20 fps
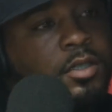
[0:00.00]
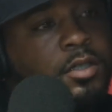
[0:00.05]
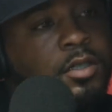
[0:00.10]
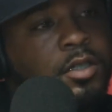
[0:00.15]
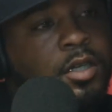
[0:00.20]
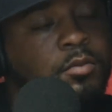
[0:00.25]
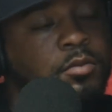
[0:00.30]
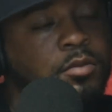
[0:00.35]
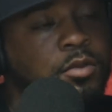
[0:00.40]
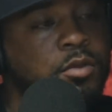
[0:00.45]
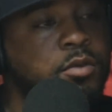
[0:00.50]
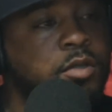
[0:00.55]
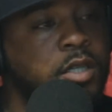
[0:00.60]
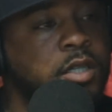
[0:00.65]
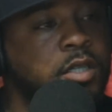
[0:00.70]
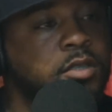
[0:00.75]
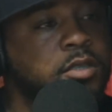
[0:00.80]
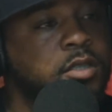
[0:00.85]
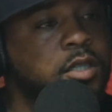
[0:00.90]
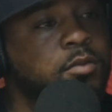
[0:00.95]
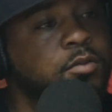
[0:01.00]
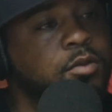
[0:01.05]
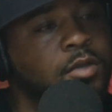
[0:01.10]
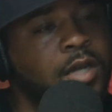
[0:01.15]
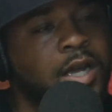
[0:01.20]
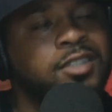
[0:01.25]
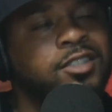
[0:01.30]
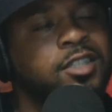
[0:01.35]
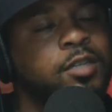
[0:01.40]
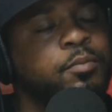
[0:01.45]
Mm-hmm. Come do this. Come do
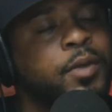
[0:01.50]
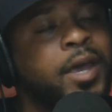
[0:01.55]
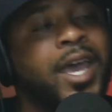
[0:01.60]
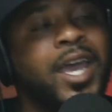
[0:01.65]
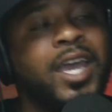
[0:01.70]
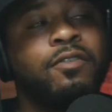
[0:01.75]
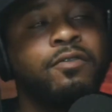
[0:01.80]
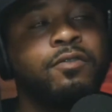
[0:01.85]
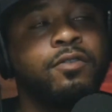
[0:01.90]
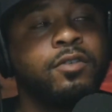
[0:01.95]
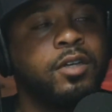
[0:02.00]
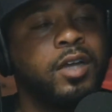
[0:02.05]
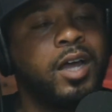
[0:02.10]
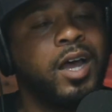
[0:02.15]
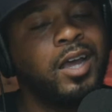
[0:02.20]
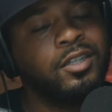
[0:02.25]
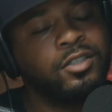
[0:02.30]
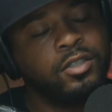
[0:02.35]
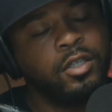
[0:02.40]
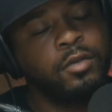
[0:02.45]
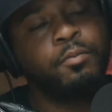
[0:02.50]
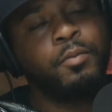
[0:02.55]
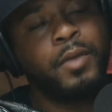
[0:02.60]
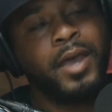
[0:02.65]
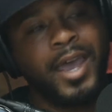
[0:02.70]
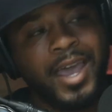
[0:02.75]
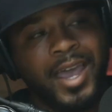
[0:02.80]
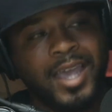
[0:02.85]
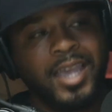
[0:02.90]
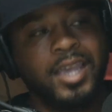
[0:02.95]
that. I used to pay for. I used to
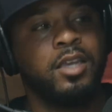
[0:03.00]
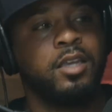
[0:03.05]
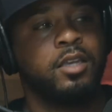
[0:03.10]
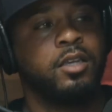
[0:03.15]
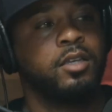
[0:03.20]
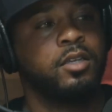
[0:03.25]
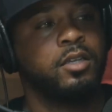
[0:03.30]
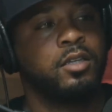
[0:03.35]
pay.